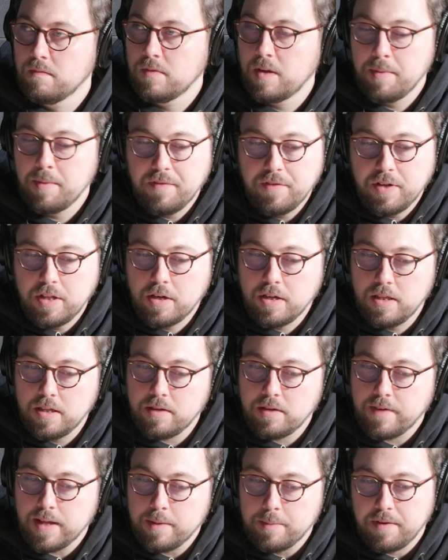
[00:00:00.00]
I mean, if you look at the
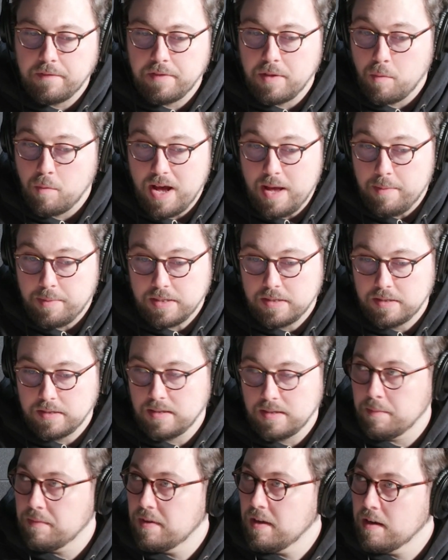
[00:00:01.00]
development of the web, it's the
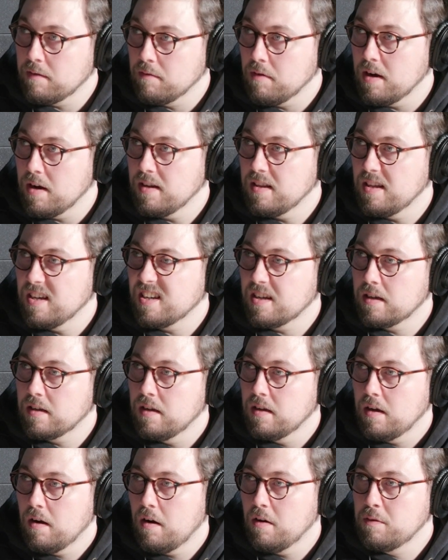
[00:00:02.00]
same thing, right? Like,
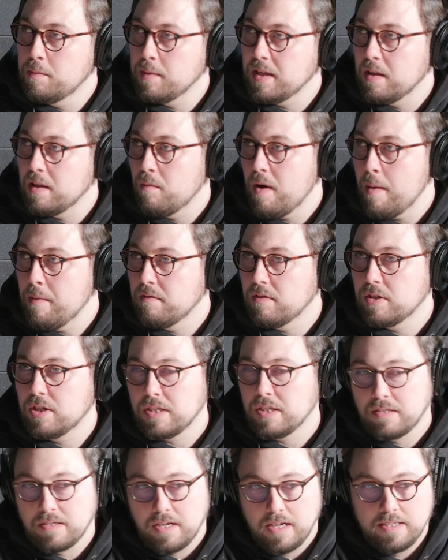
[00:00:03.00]
ultimately, the web
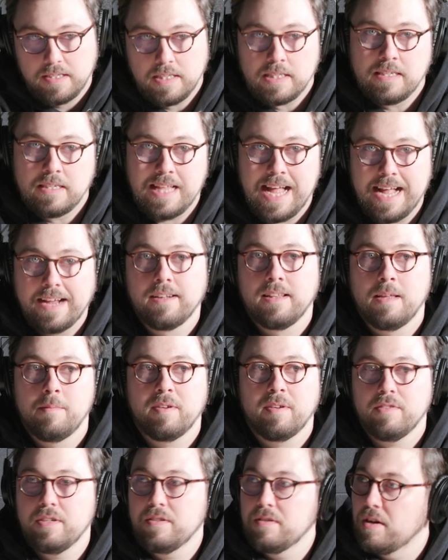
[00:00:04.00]
originally started as an
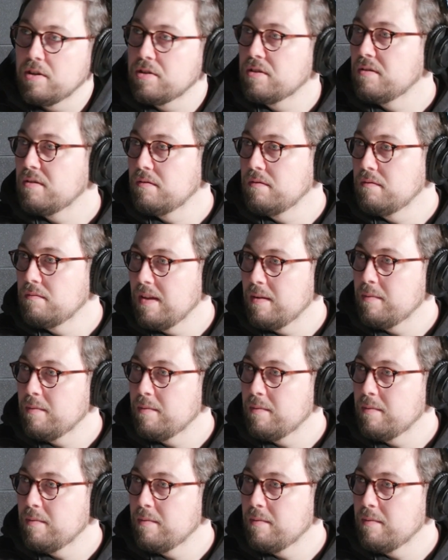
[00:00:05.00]
academic research tool.